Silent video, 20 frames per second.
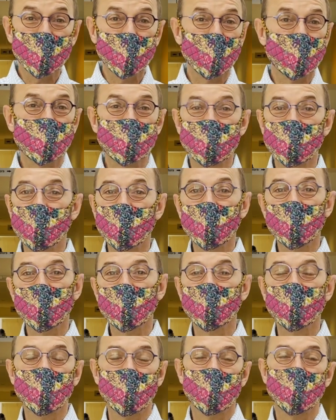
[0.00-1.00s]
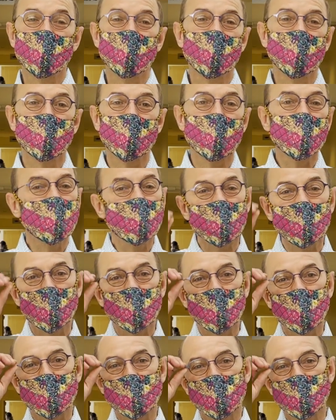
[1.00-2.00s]
Let us know, and we'll
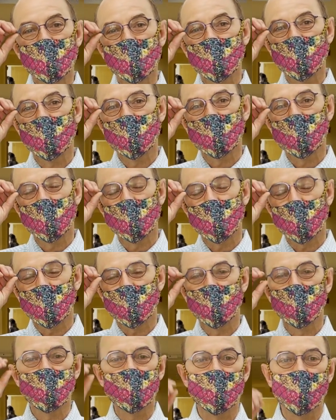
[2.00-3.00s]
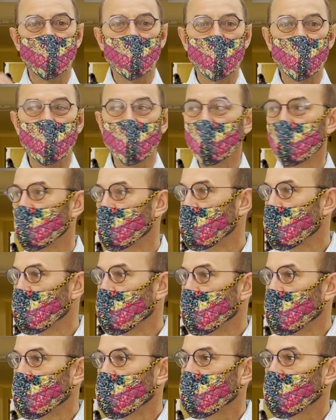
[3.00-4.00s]
email that to you or send that to you somehow,
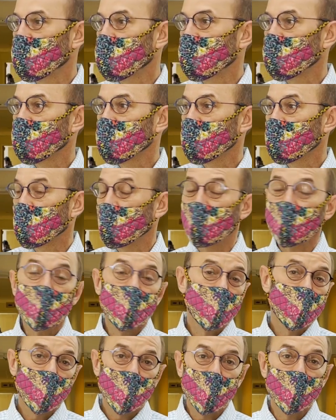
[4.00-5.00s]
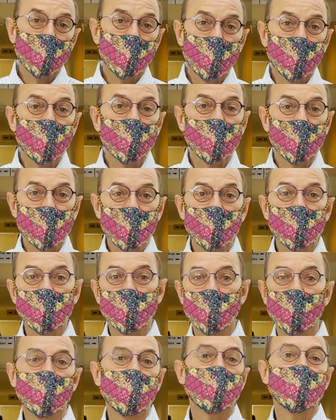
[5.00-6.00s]
and we'll print out a
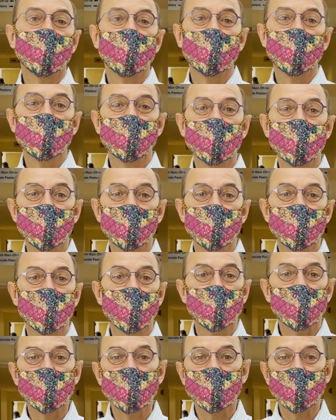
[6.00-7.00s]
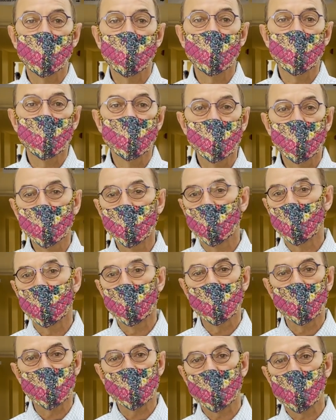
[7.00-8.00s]
copy for you too. So thanks to all of you for
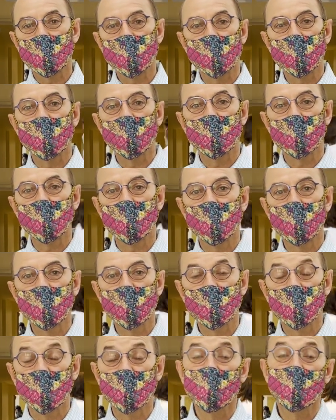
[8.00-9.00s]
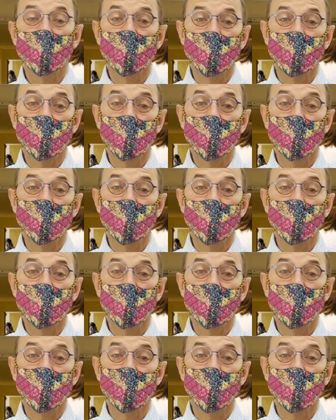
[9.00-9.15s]
getting us updated information.